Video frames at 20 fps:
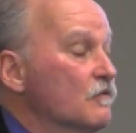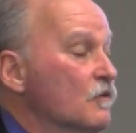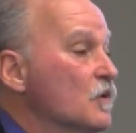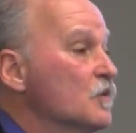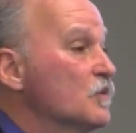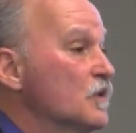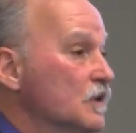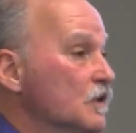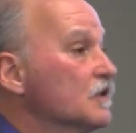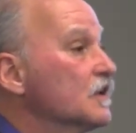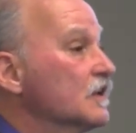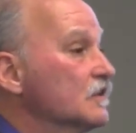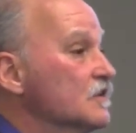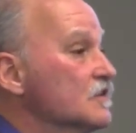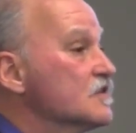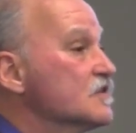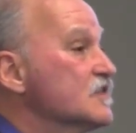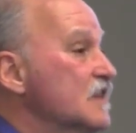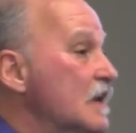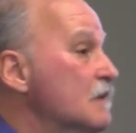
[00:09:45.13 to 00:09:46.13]
When we look at
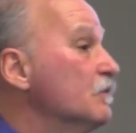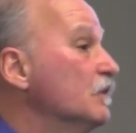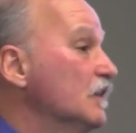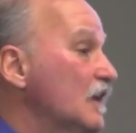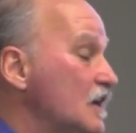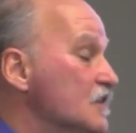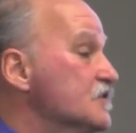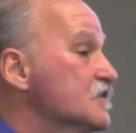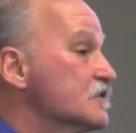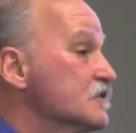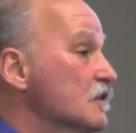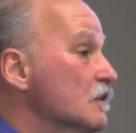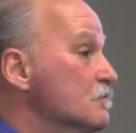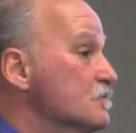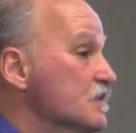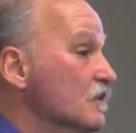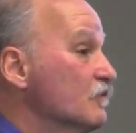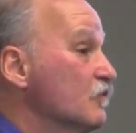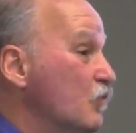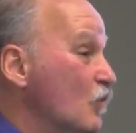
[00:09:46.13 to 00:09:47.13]
the stable
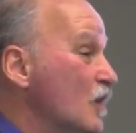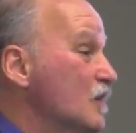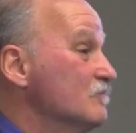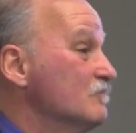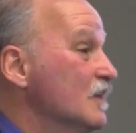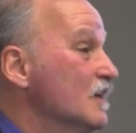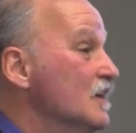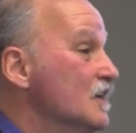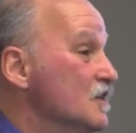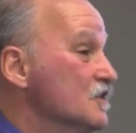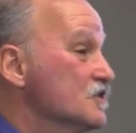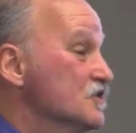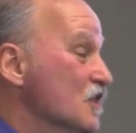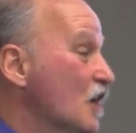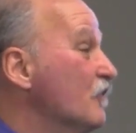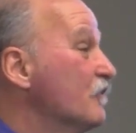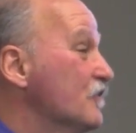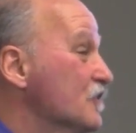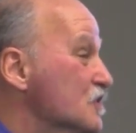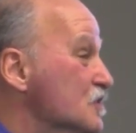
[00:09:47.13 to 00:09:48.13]
isotopes of what
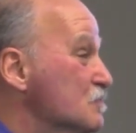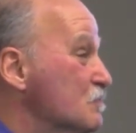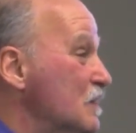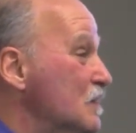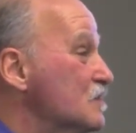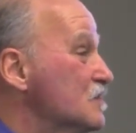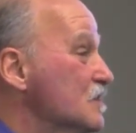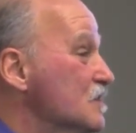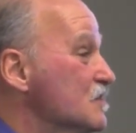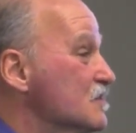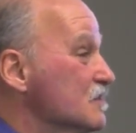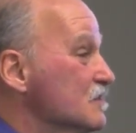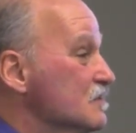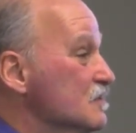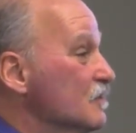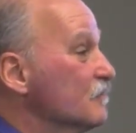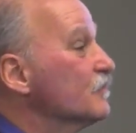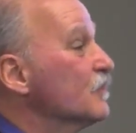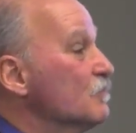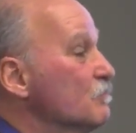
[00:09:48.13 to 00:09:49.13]
shellfish species in
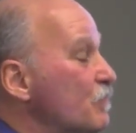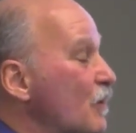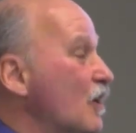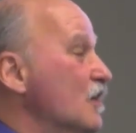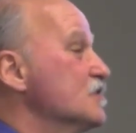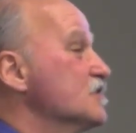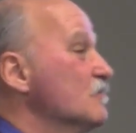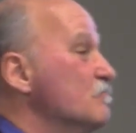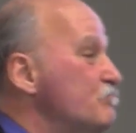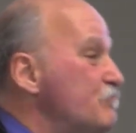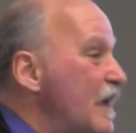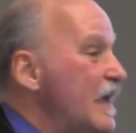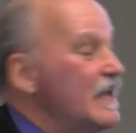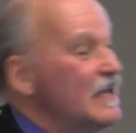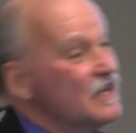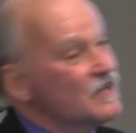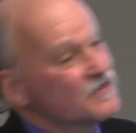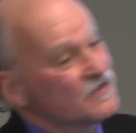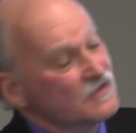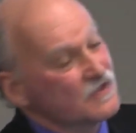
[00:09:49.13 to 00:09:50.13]
different parts of
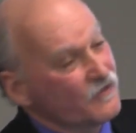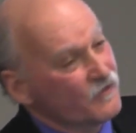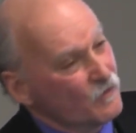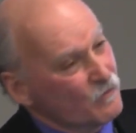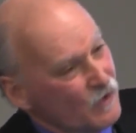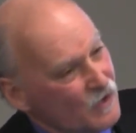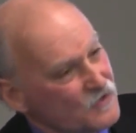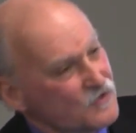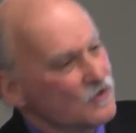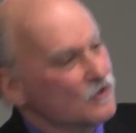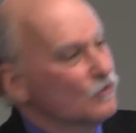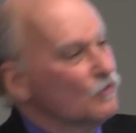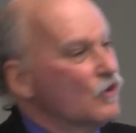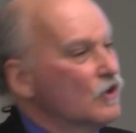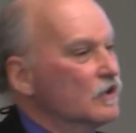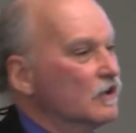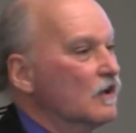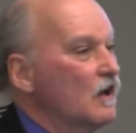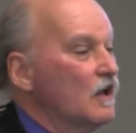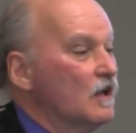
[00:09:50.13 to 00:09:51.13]
bays and different parts of the
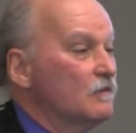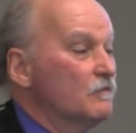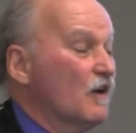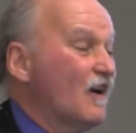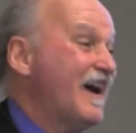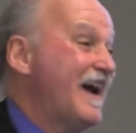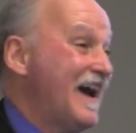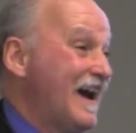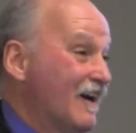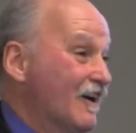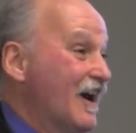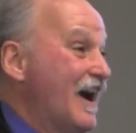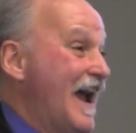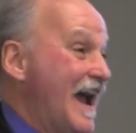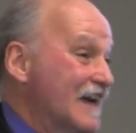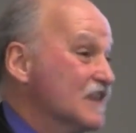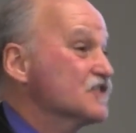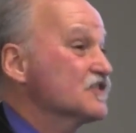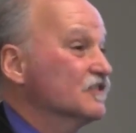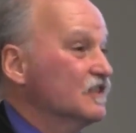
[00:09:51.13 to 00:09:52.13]
water column are, are
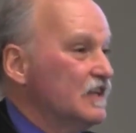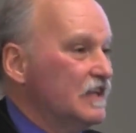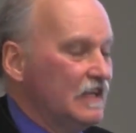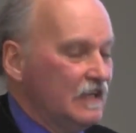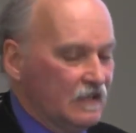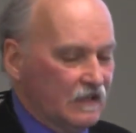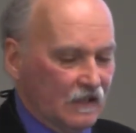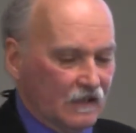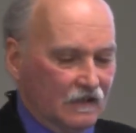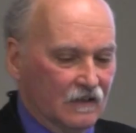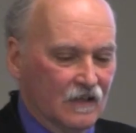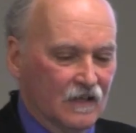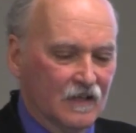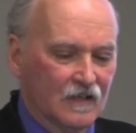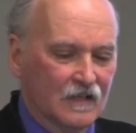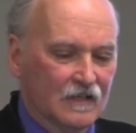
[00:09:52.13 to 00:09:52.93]
actually eating,